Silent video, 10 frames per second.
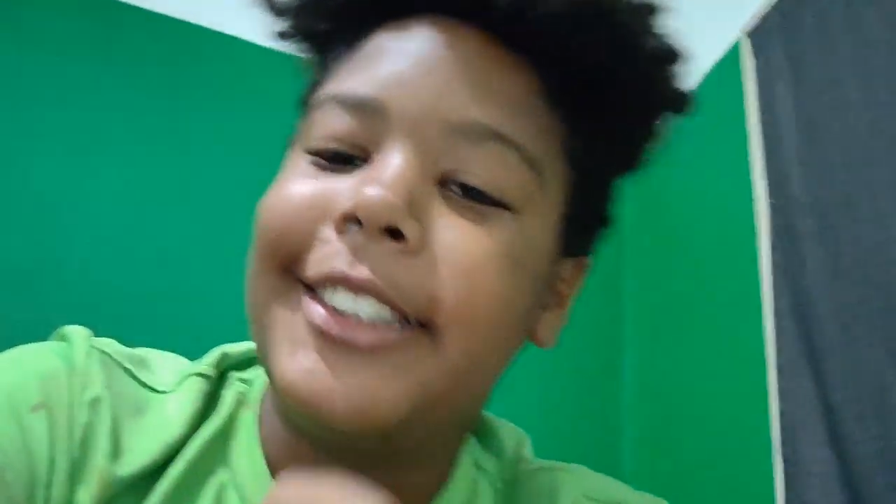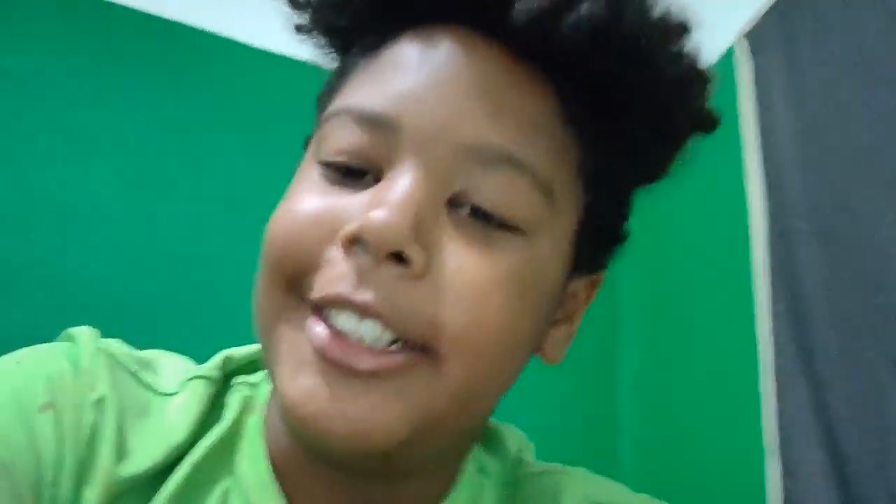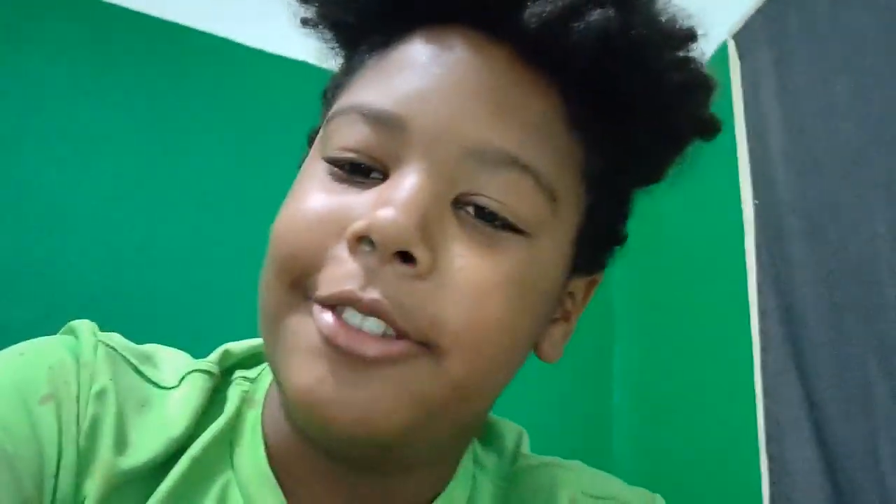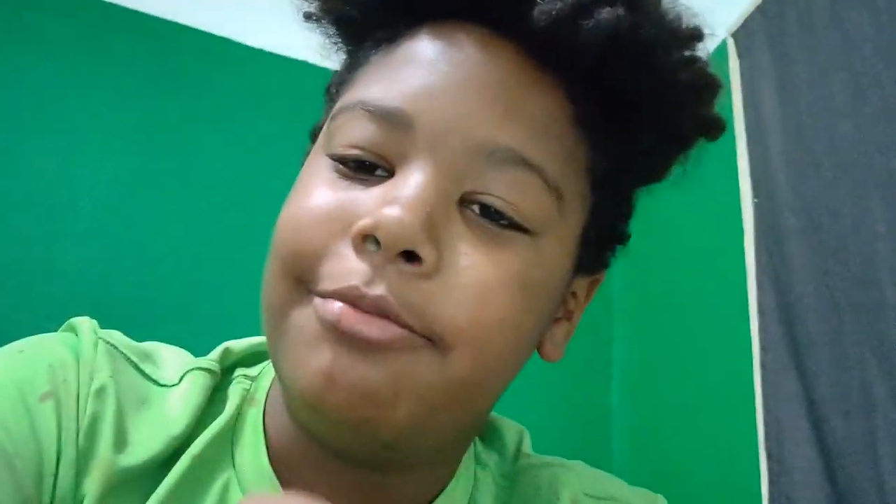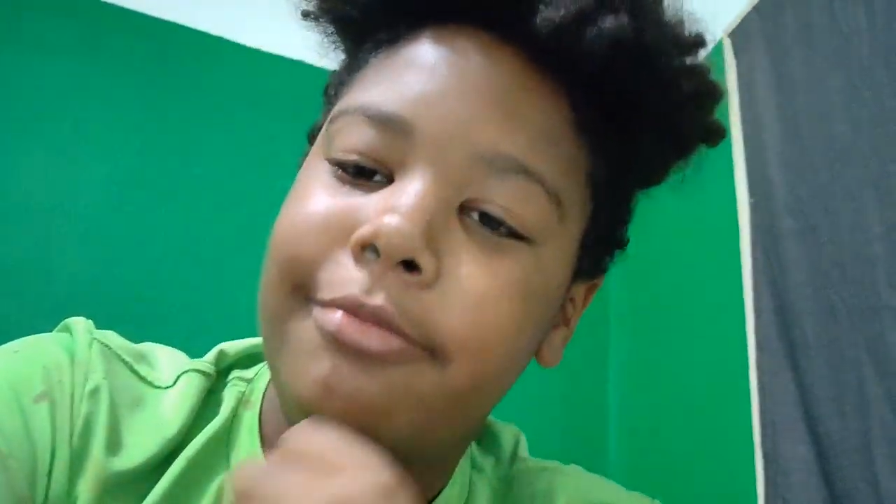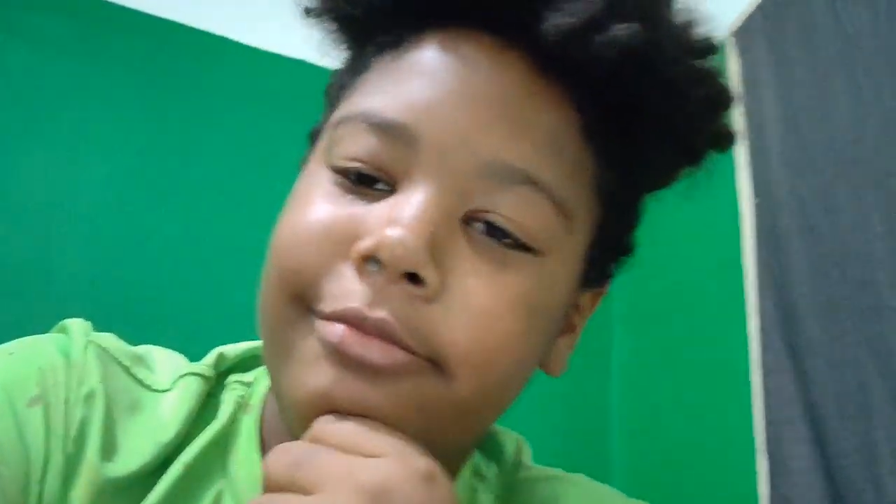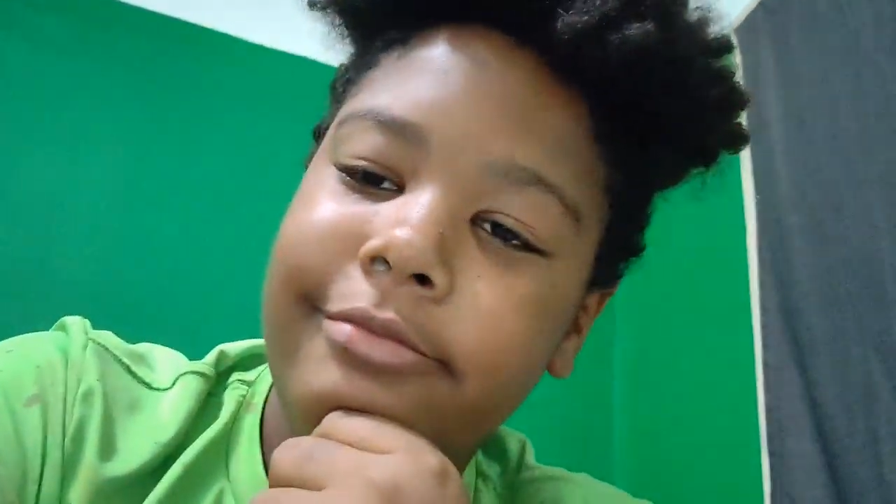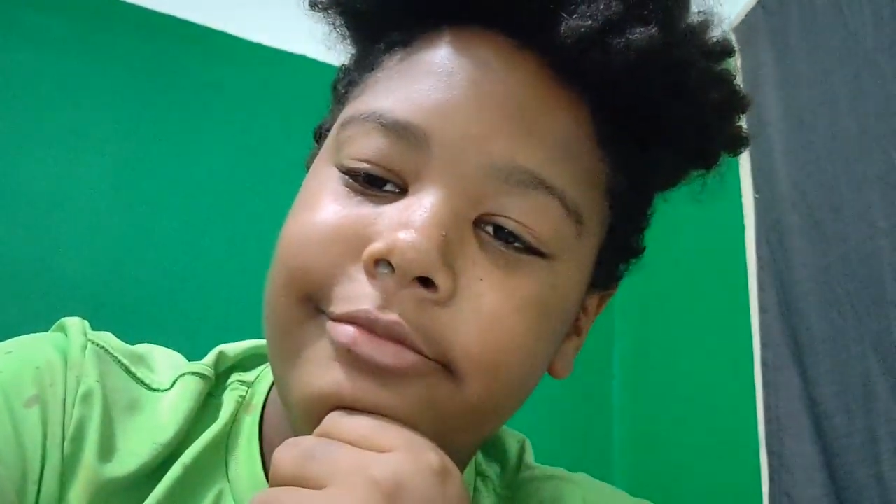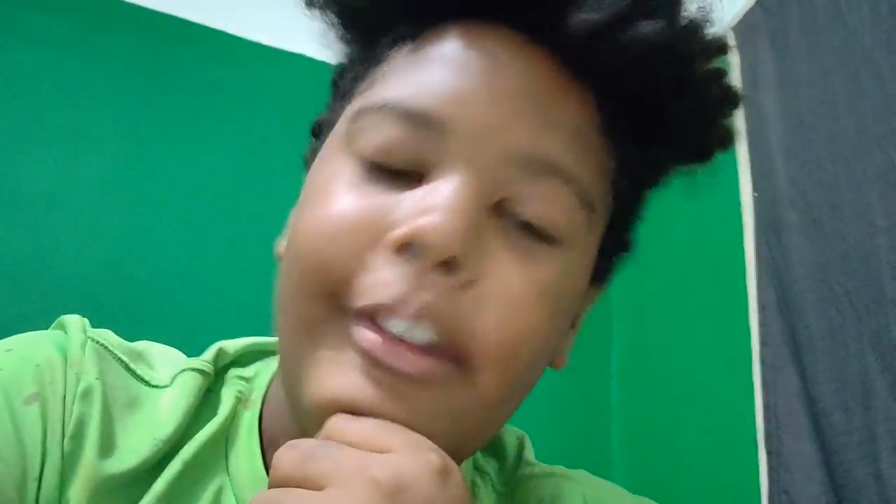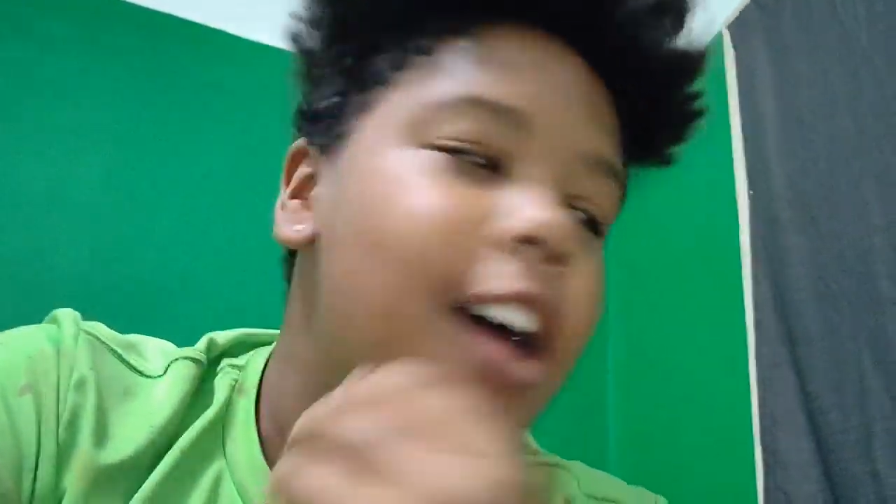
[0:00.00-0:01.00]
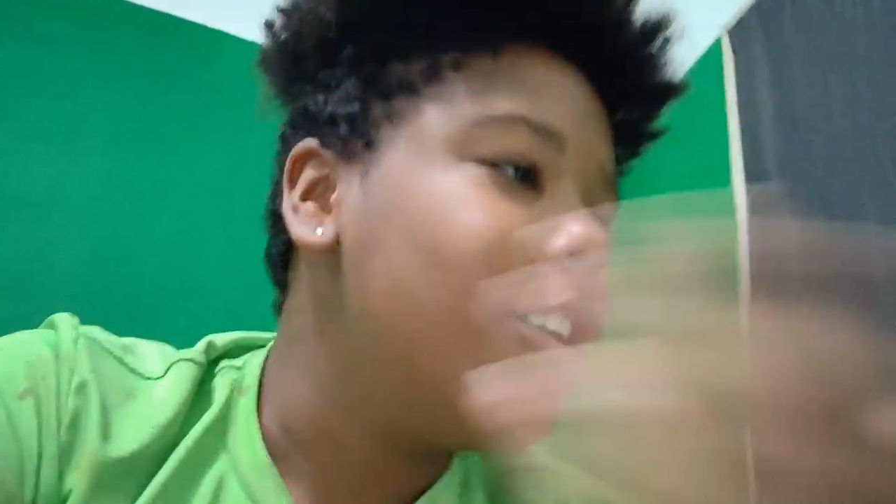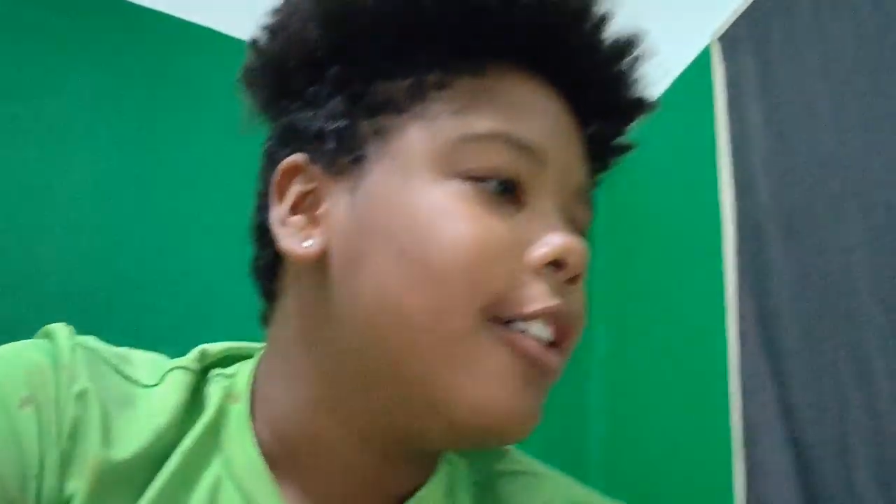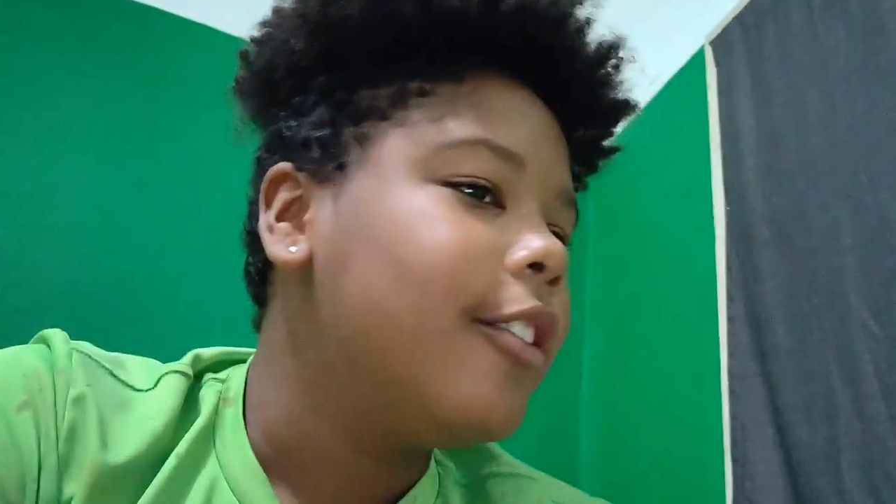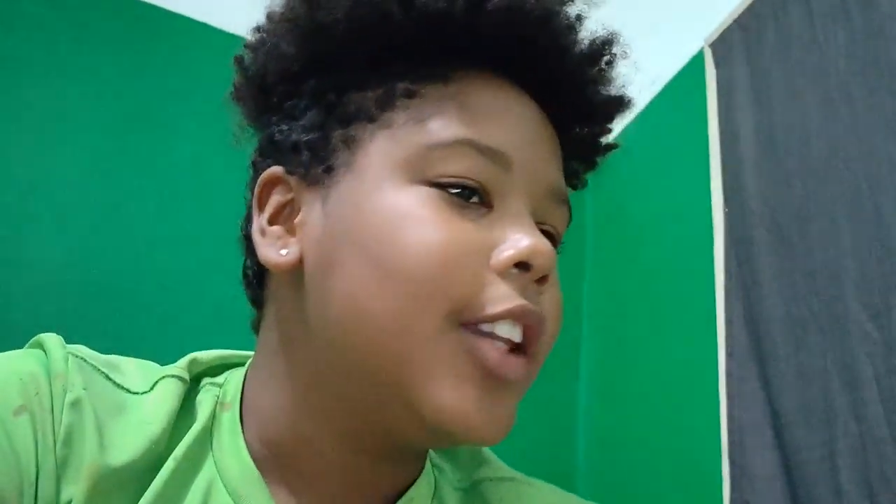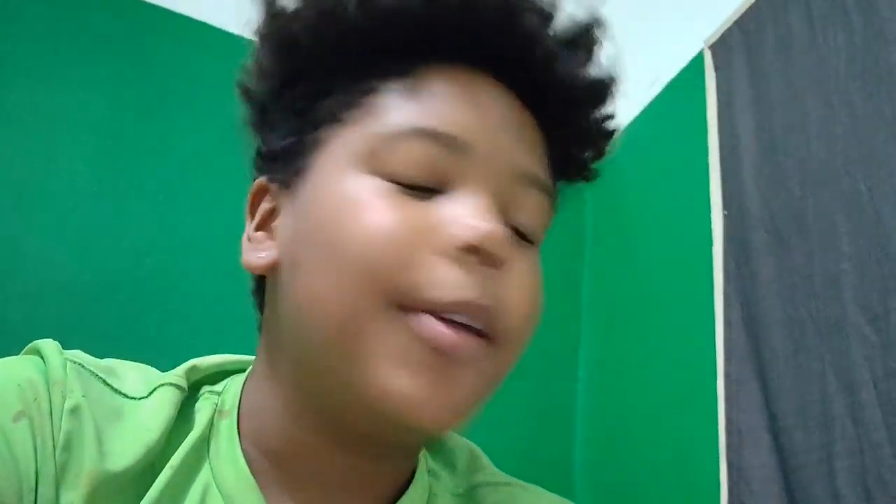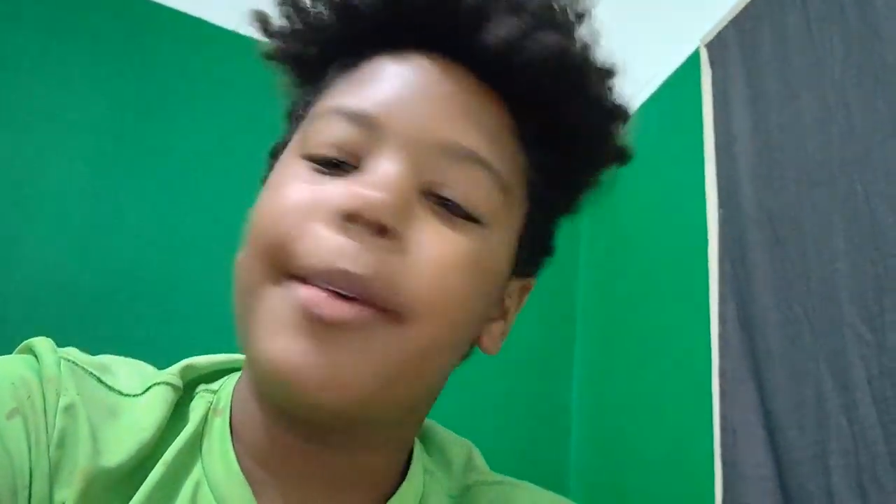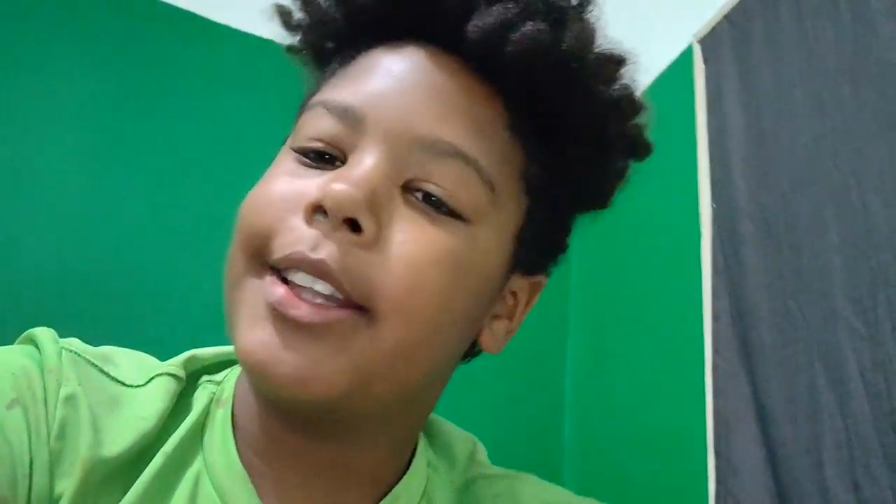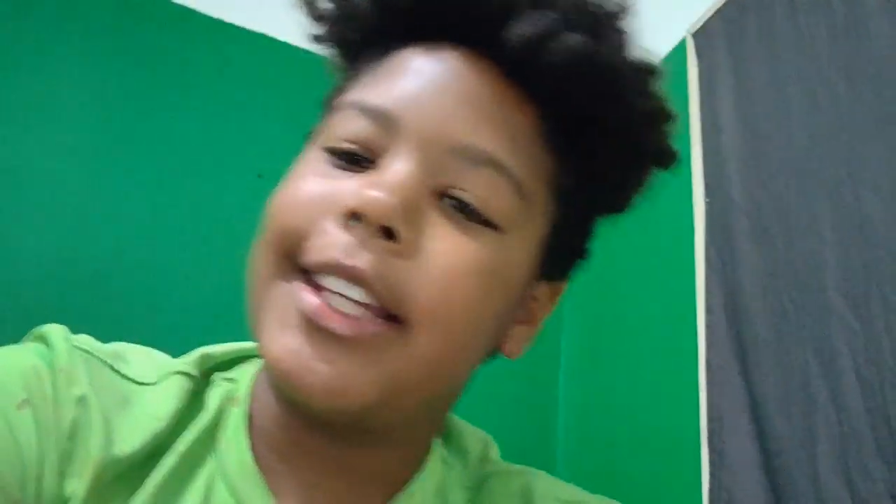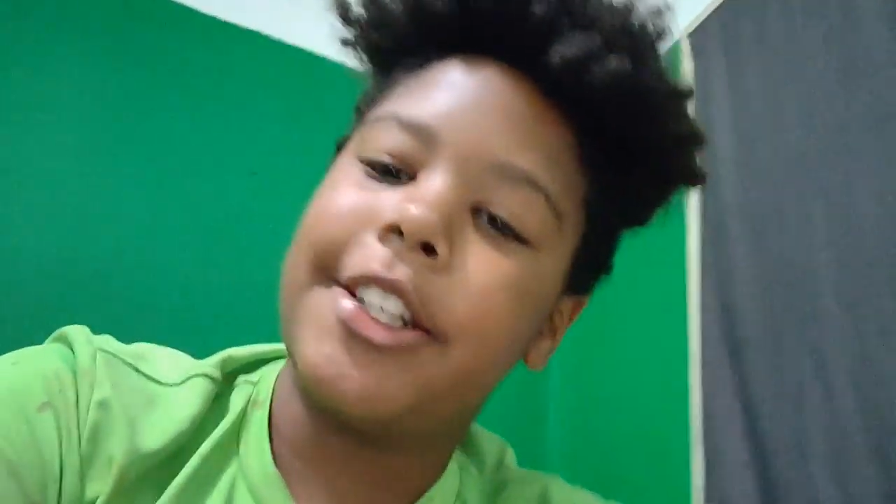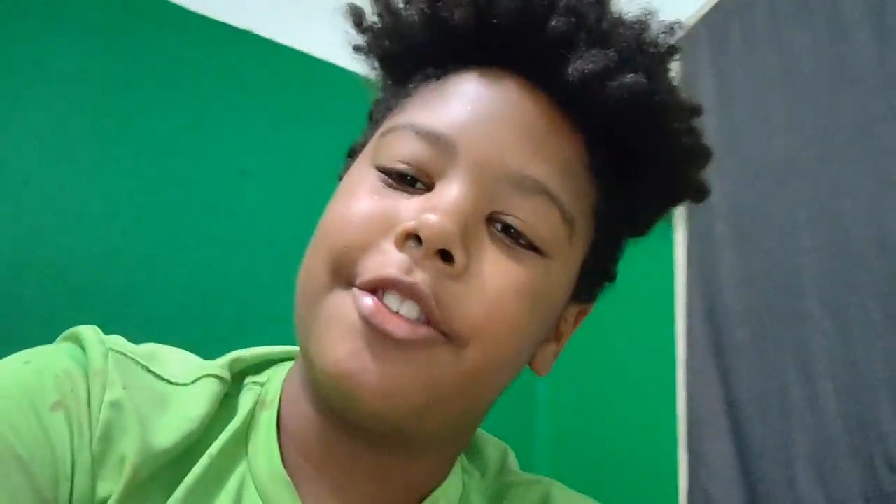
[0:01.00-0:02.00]
T? Let me
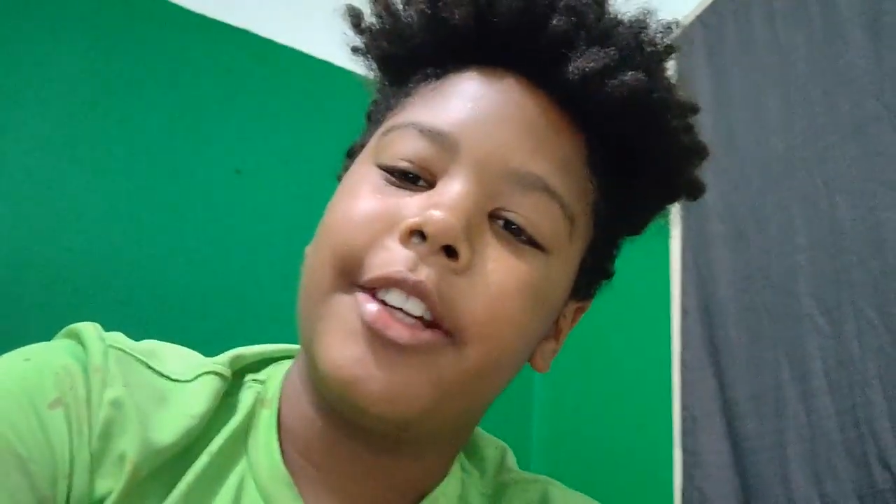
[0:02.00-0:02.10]
get that